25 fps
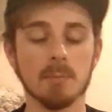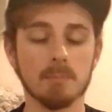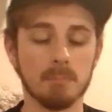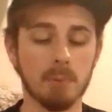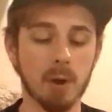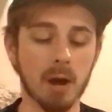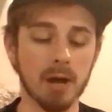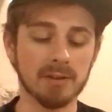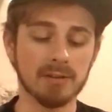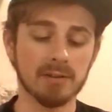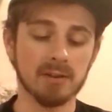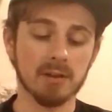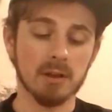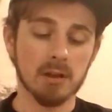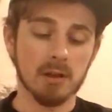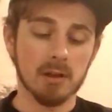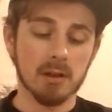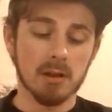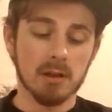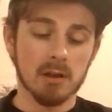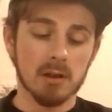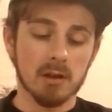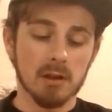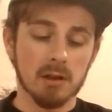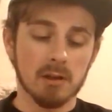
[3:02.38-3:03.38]
But,
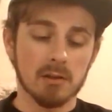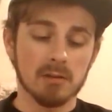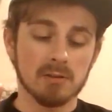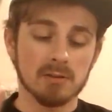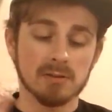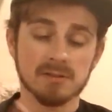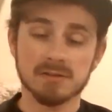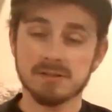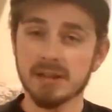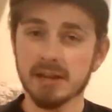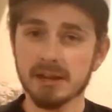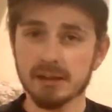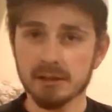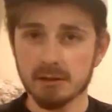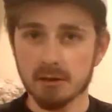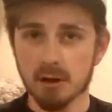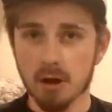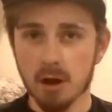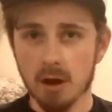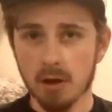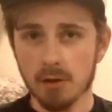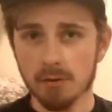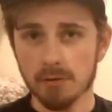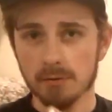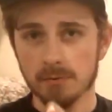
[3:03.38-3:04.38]
second
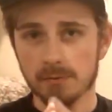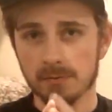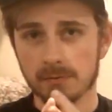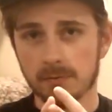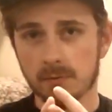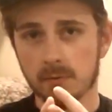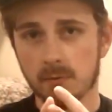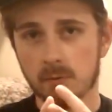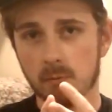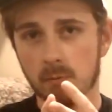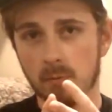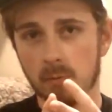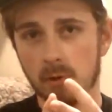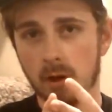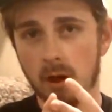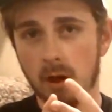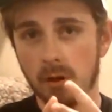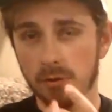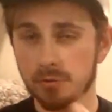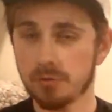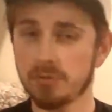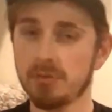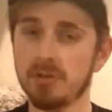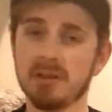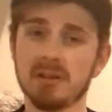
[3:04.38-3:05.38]
off,
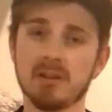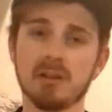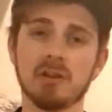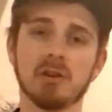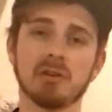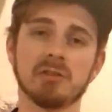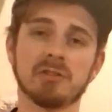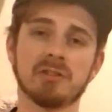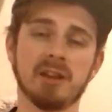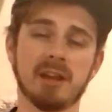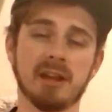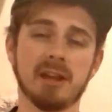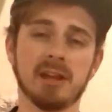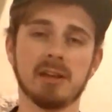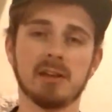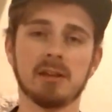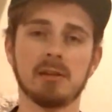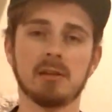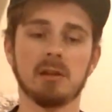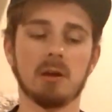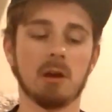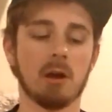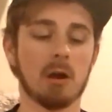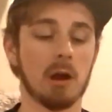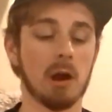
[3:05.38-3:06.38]
other than your tank
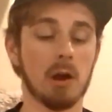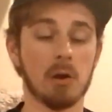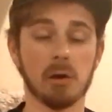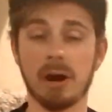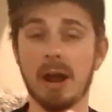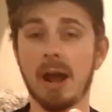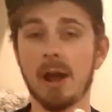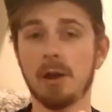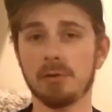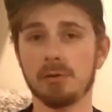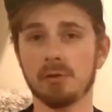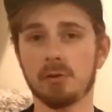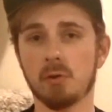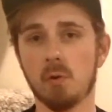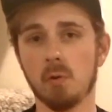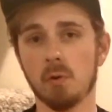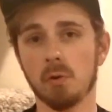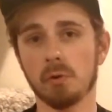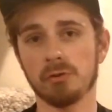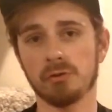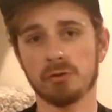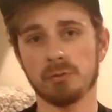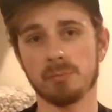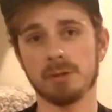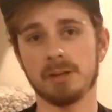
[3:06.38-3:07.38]
or how the
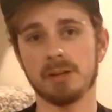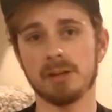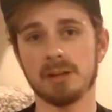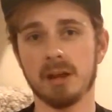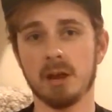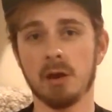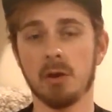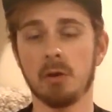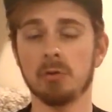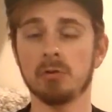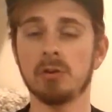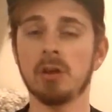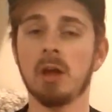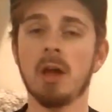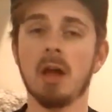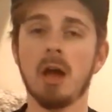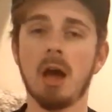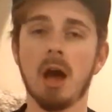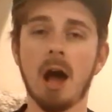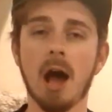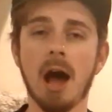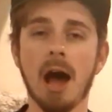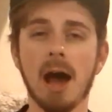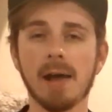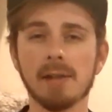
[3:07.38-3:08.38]
corals are being held,
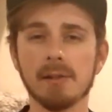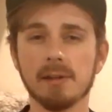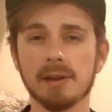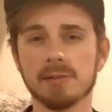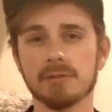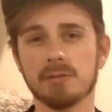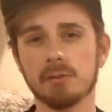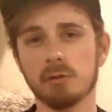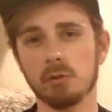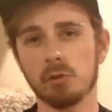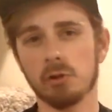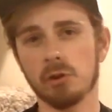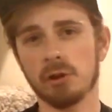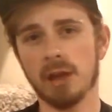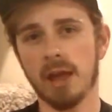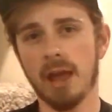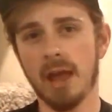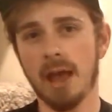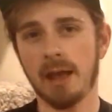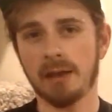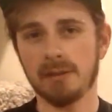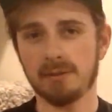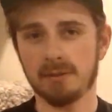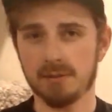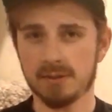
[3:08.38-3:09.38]
I like to look
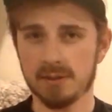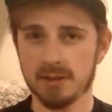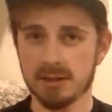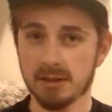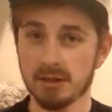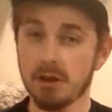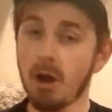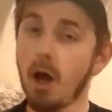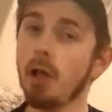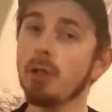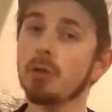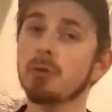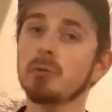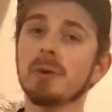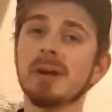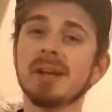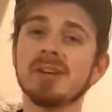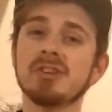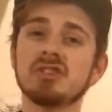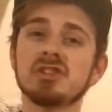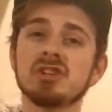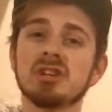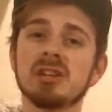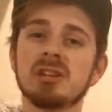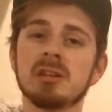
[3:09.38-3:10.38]
at the
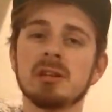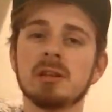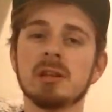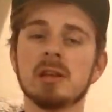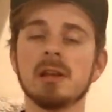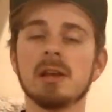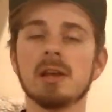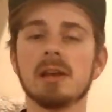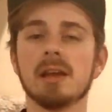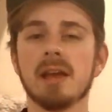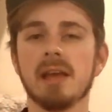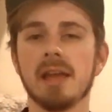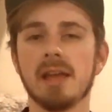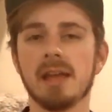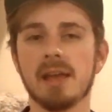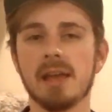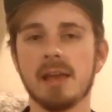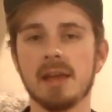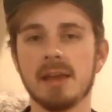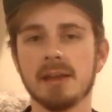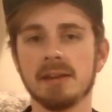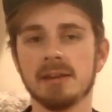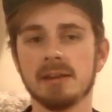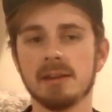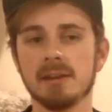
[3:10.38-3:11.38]
coloration
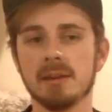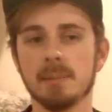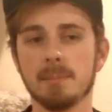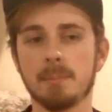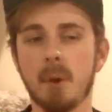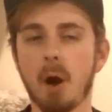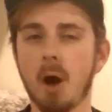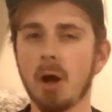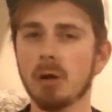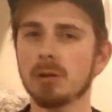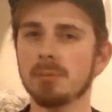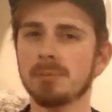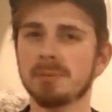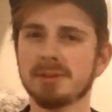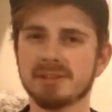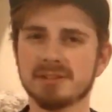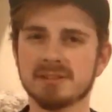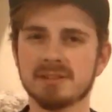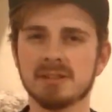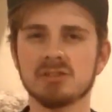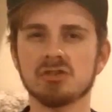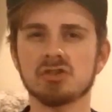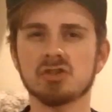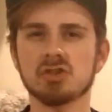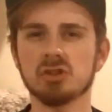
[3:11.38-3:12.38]
and polyp
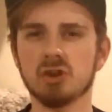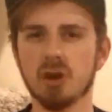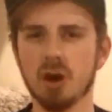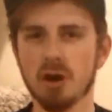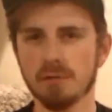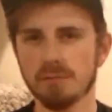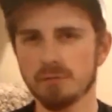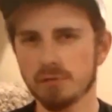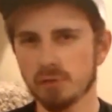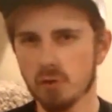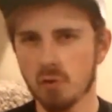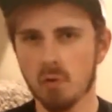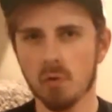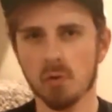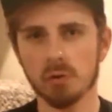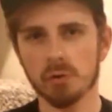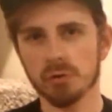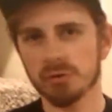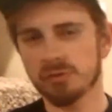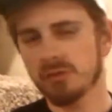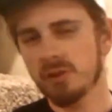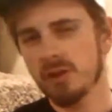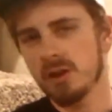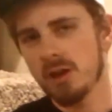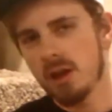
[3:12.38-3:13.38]
extension of the
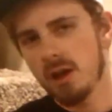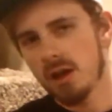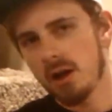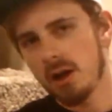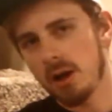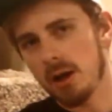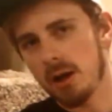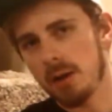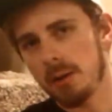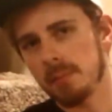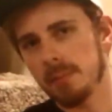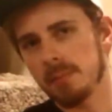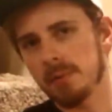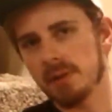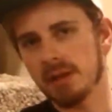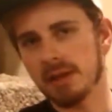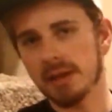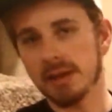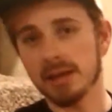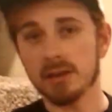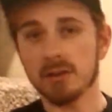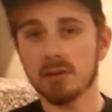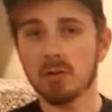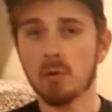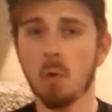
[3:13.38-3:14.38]
corals.
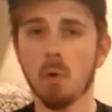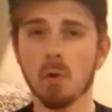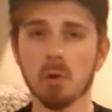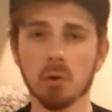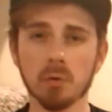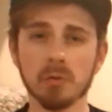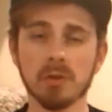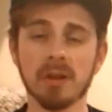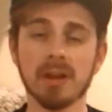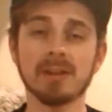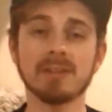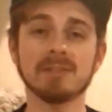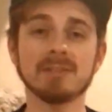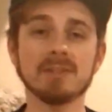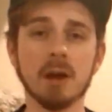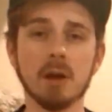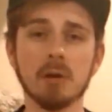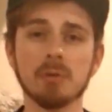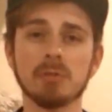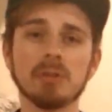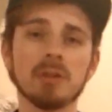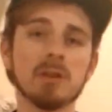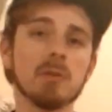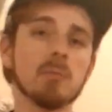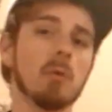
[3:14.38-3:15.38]
A coral that is
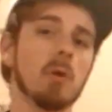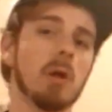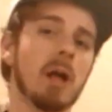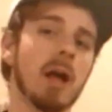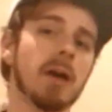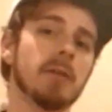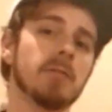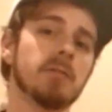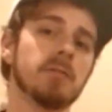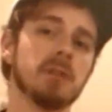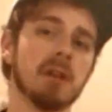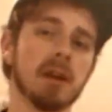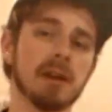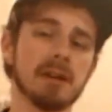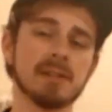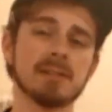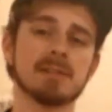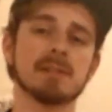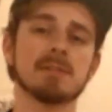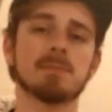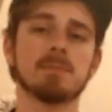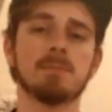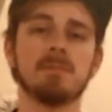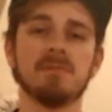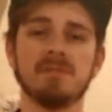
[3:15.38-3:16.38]
healthy will have
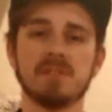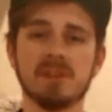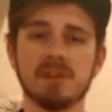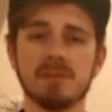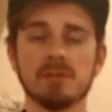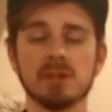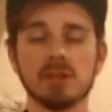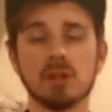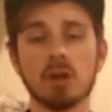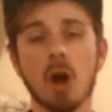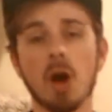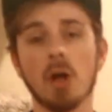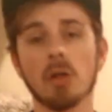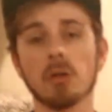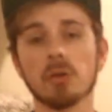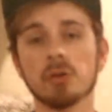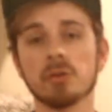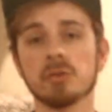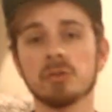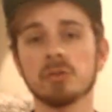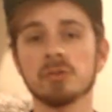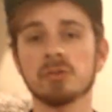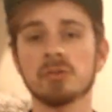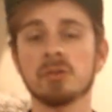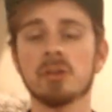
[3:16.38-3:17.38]
nice, vivid
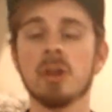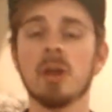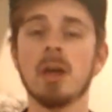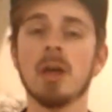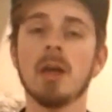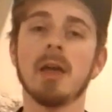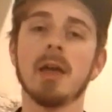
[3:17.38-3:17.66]
colors